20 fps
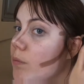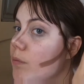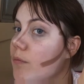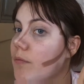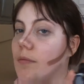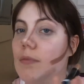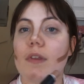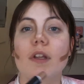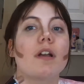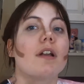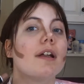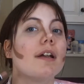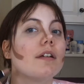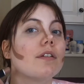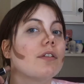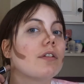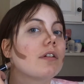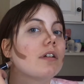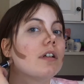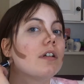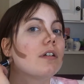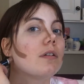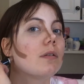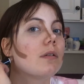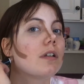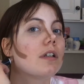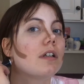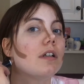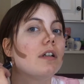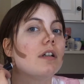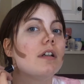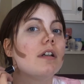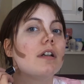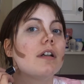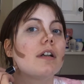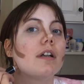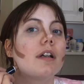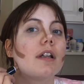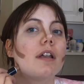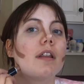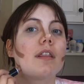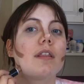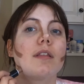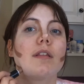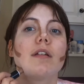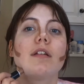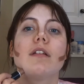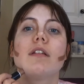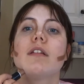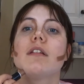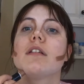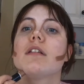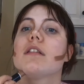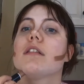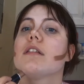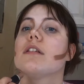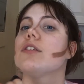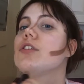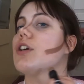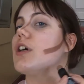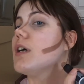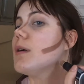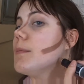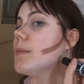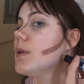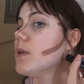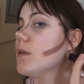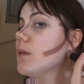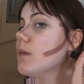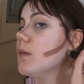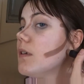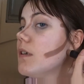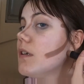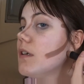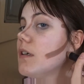I may also contour underneath the jawbone.